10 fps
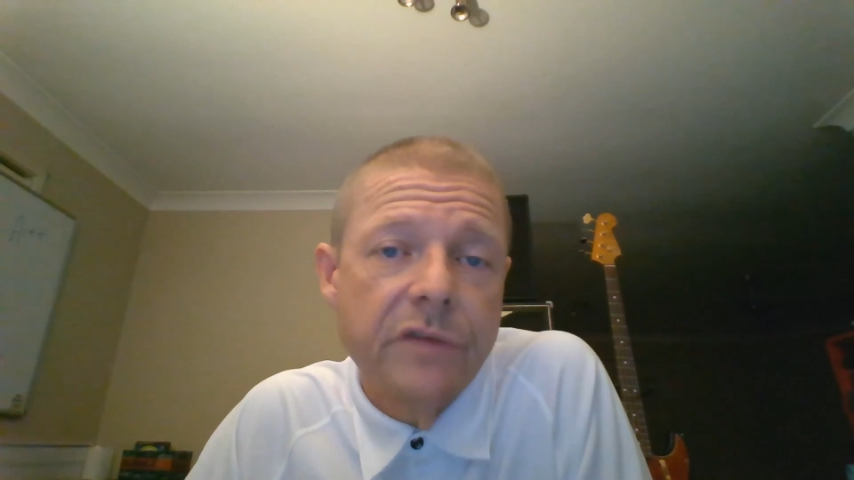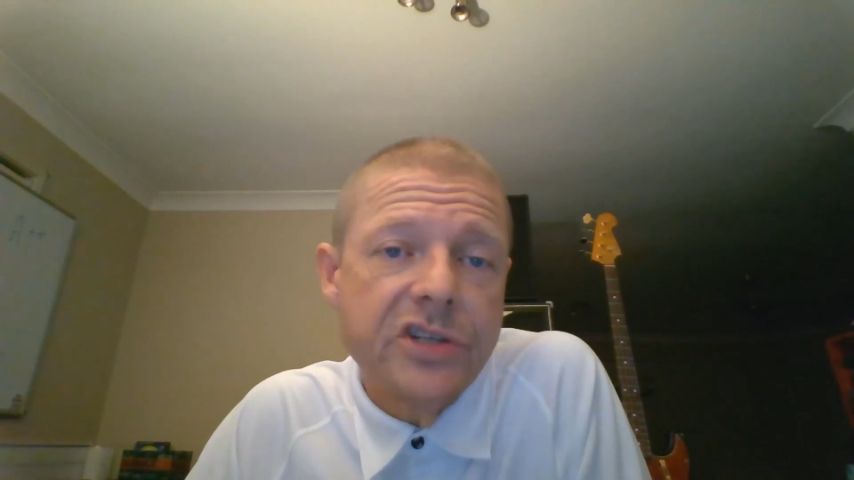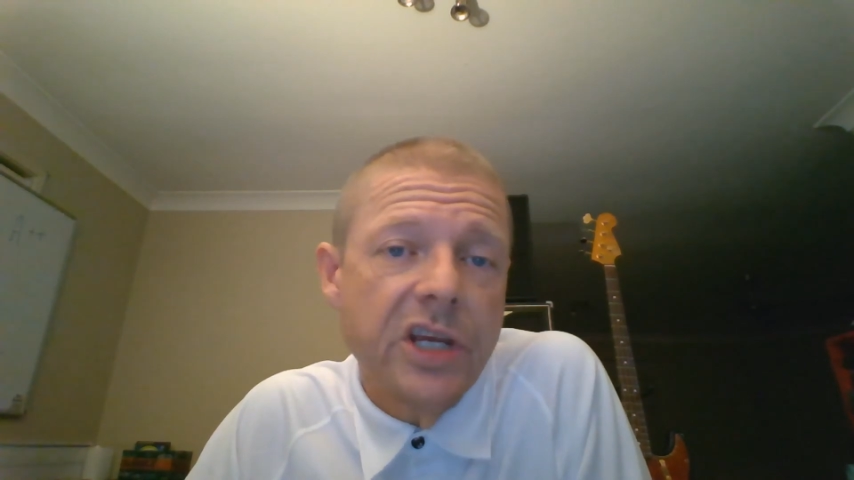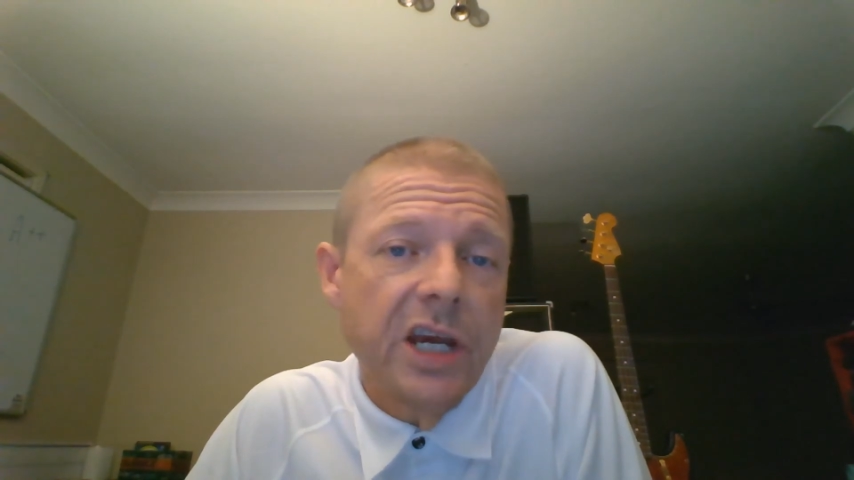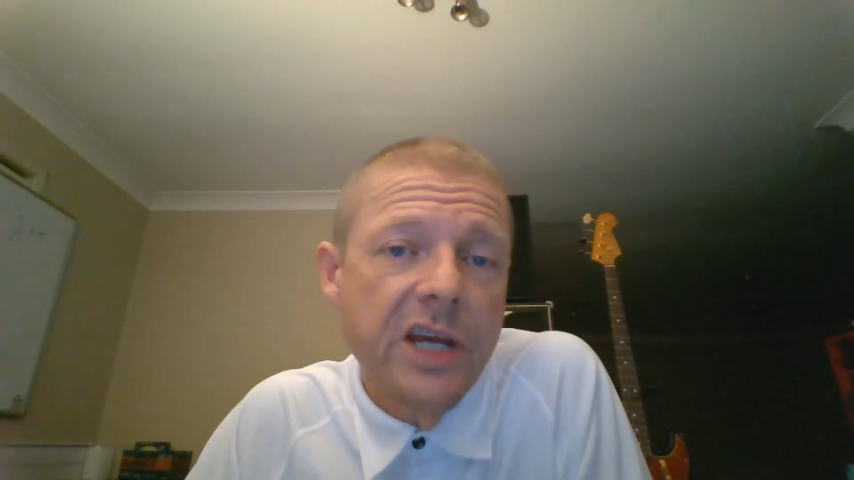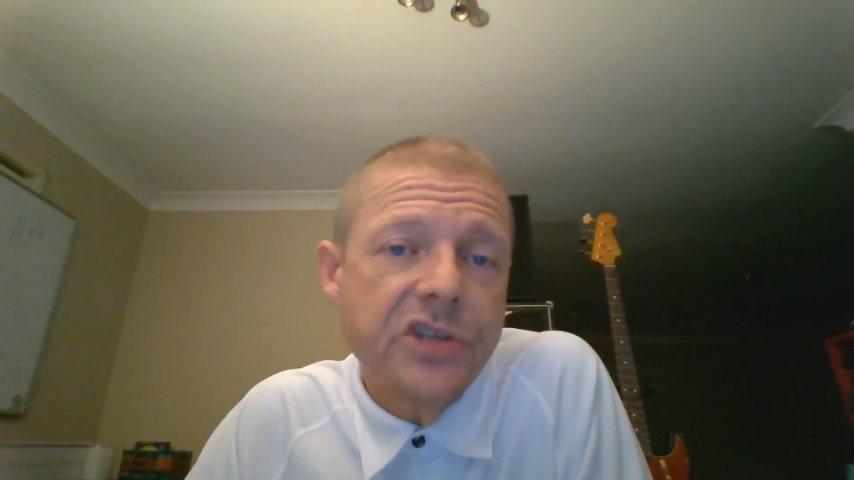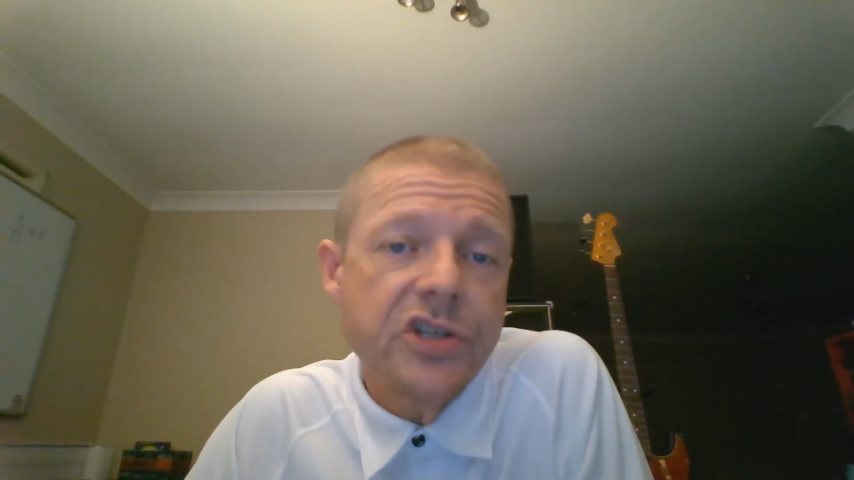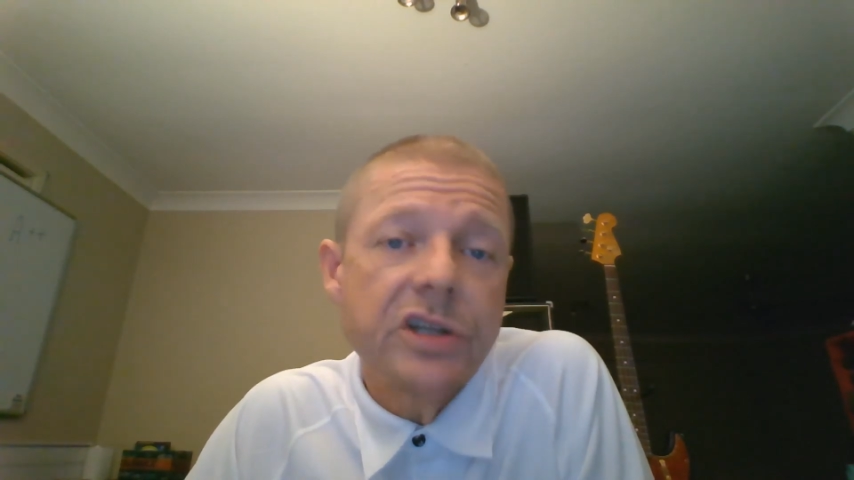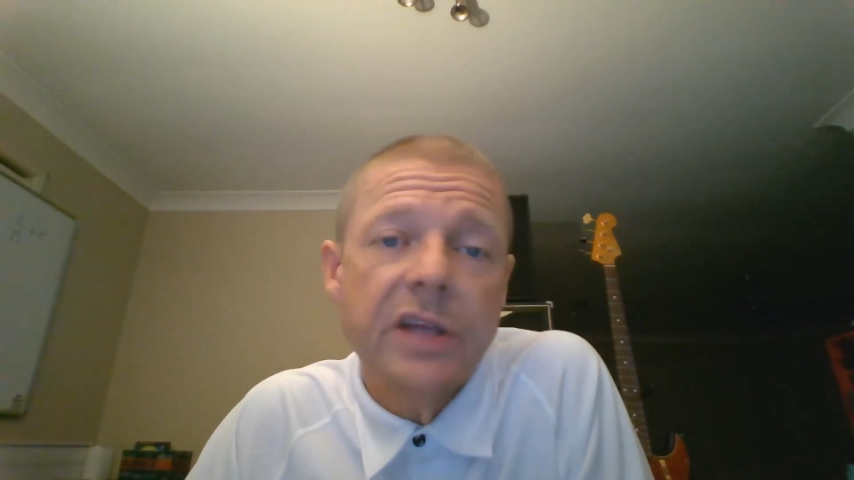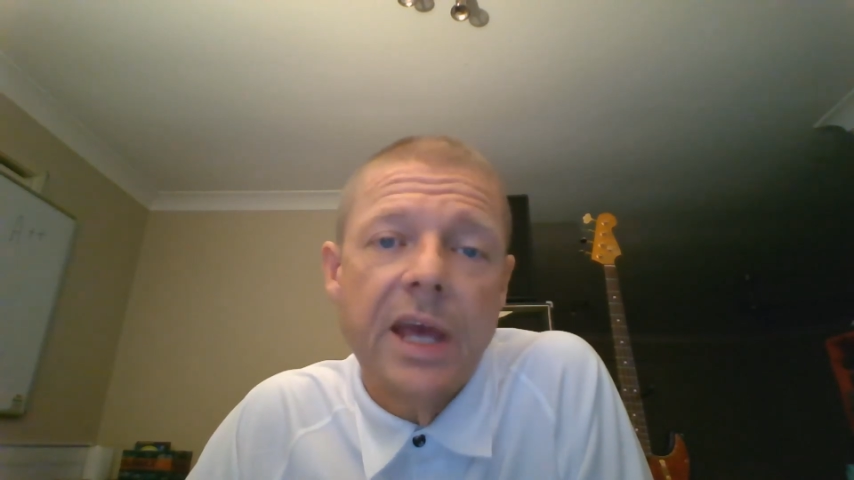
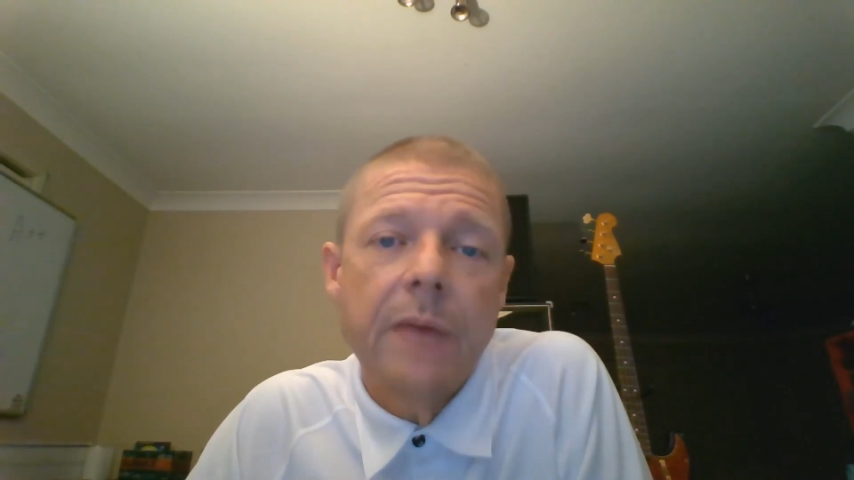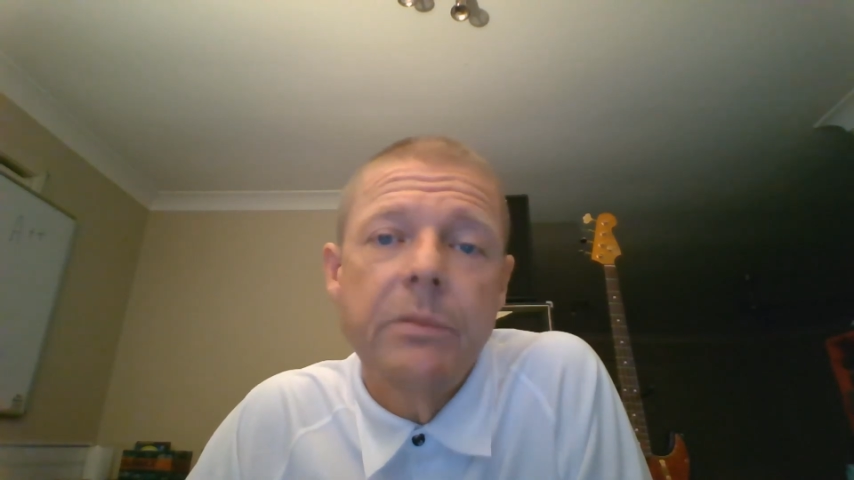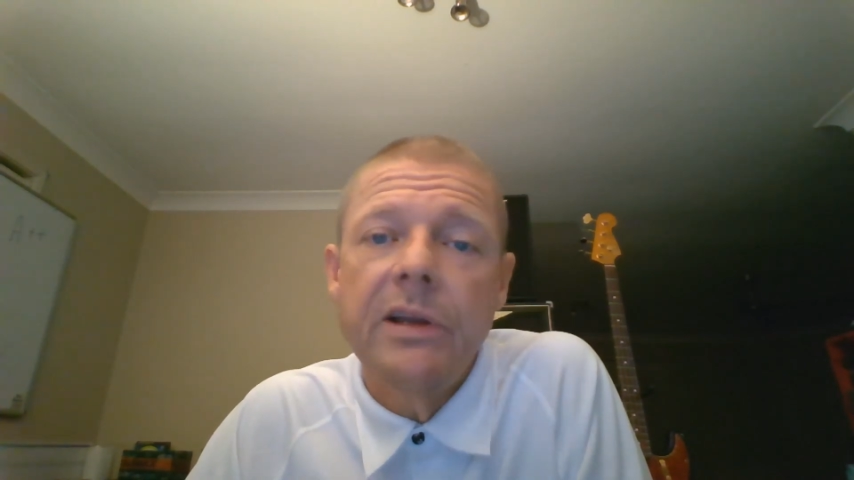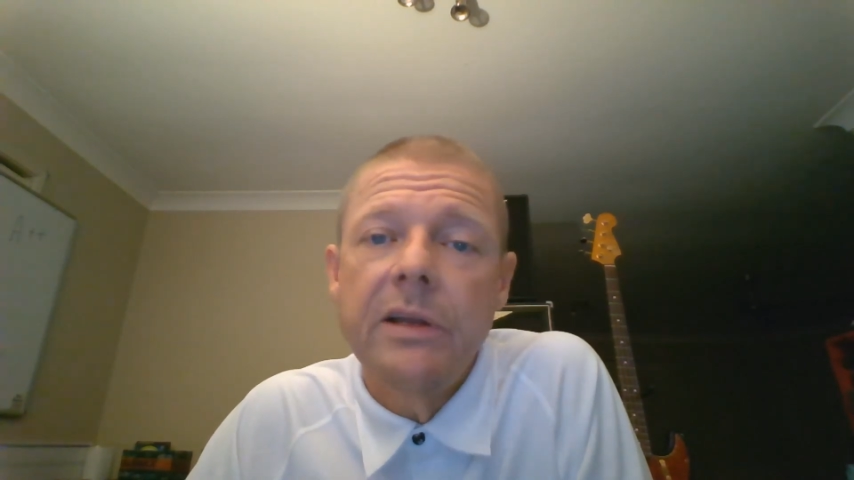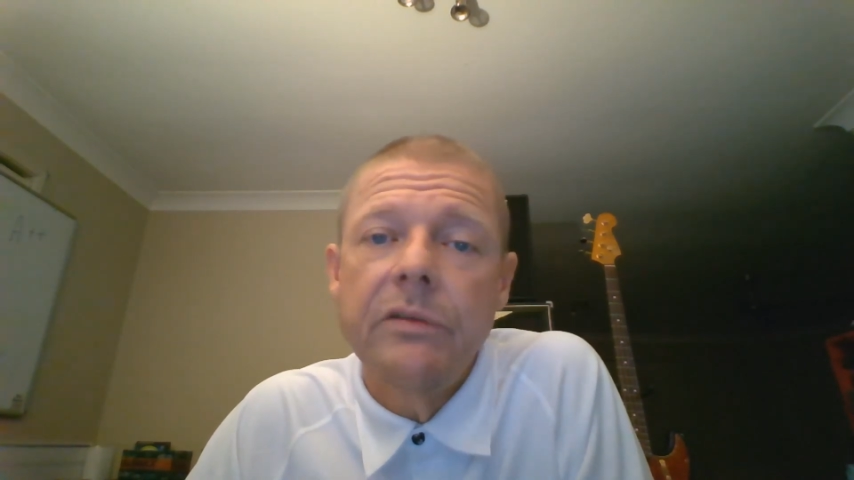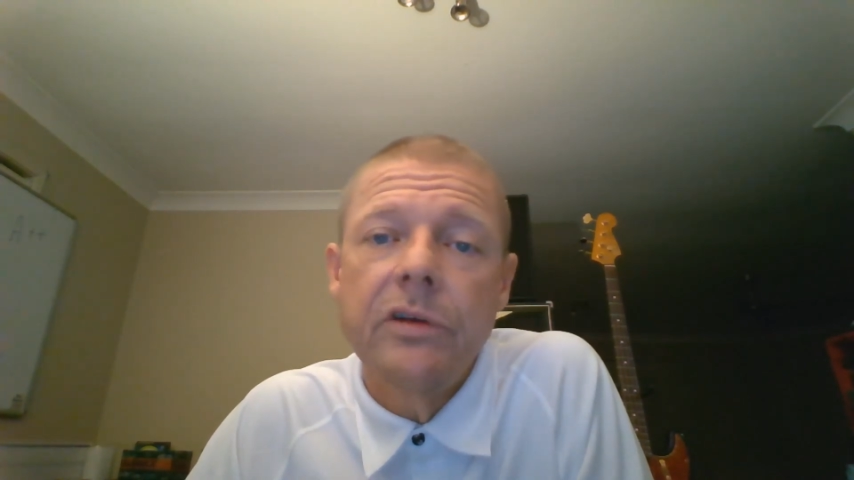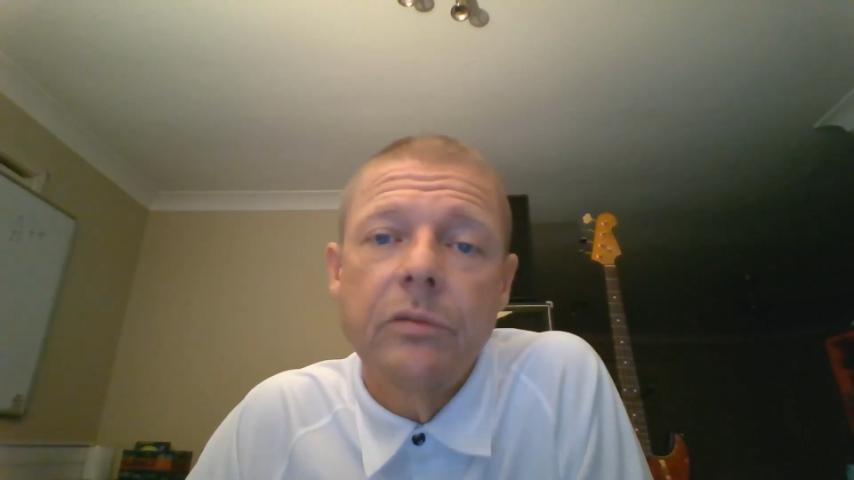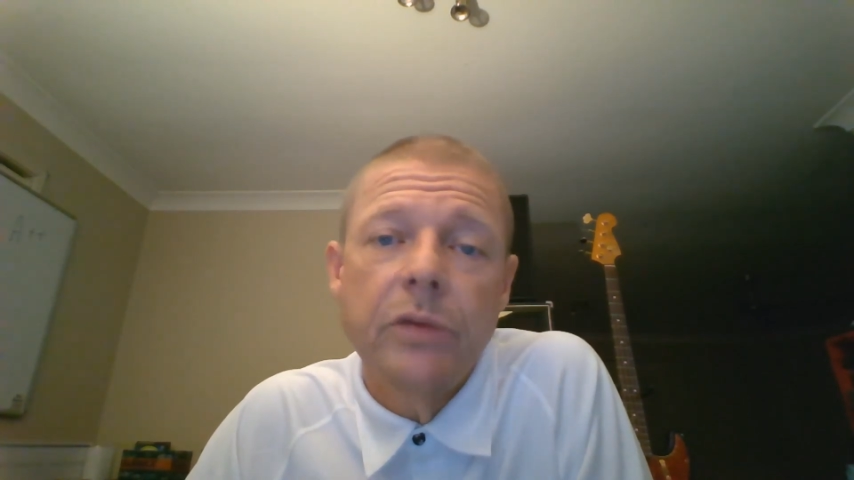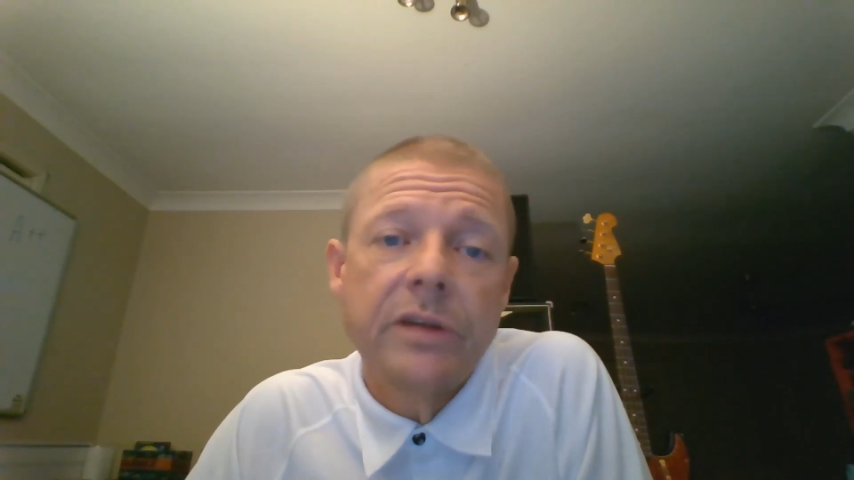education can be delivered